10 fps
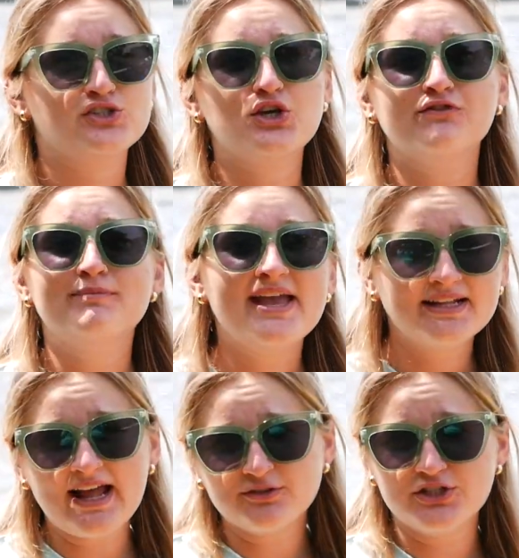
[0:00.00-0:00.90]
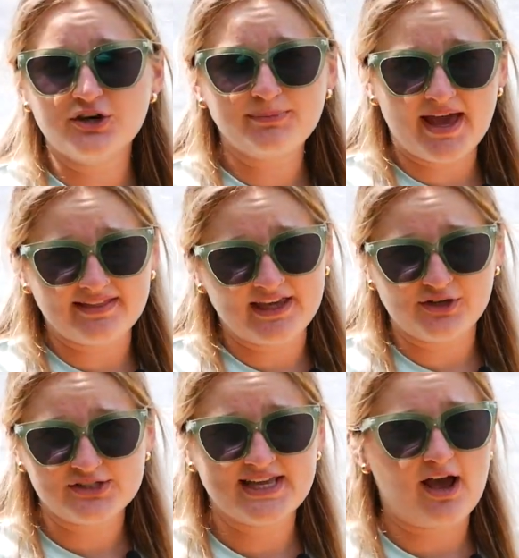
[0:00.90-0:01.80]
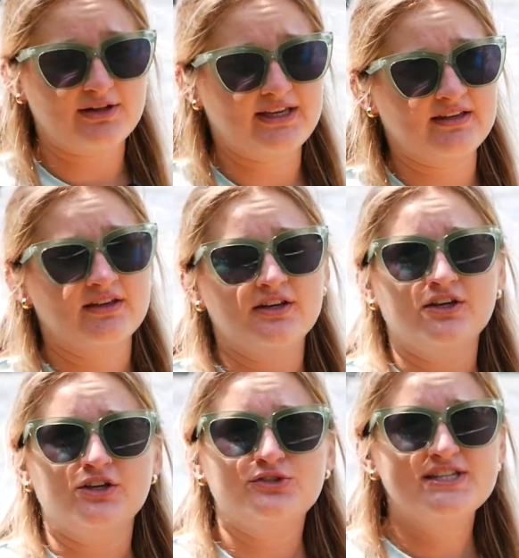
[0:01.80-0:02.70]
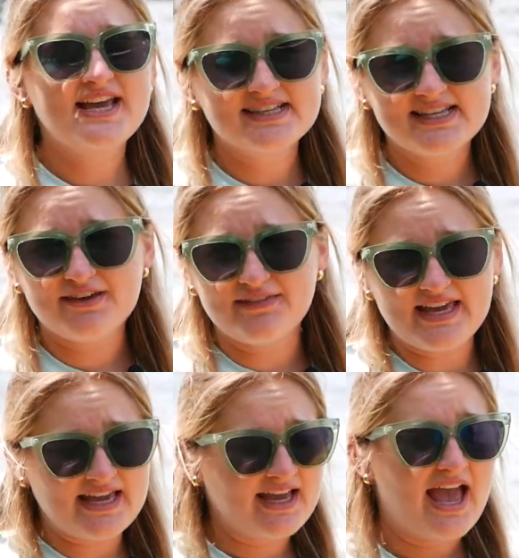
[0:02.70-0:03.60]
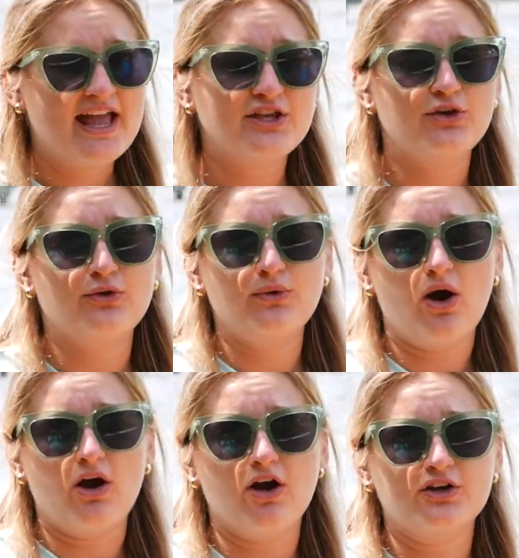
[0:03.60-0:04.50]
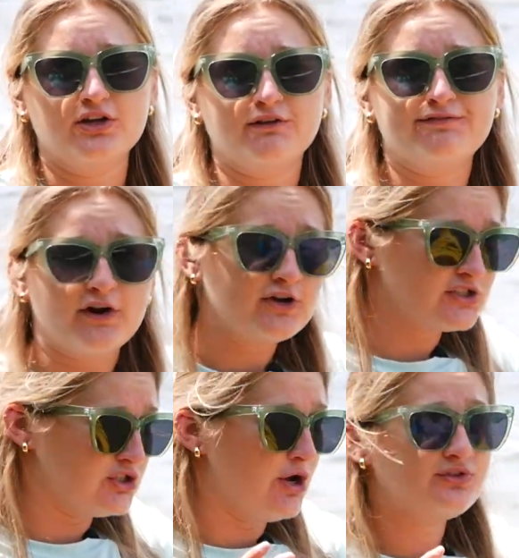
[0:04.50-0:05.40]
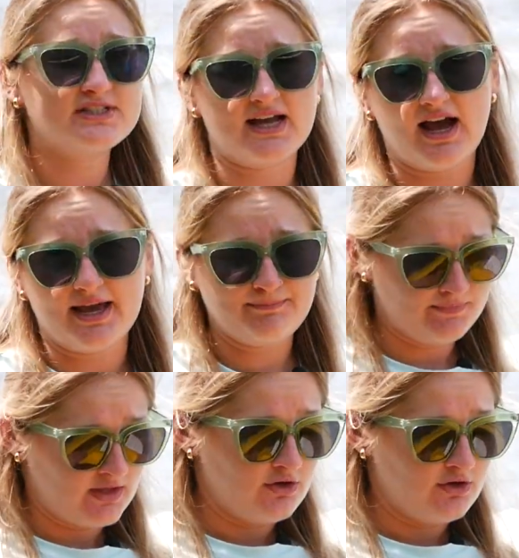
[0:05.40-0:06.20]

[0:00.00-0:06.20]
so you've made it out to your bed that you're scouting. You see SAV, and you are gonna first note the time.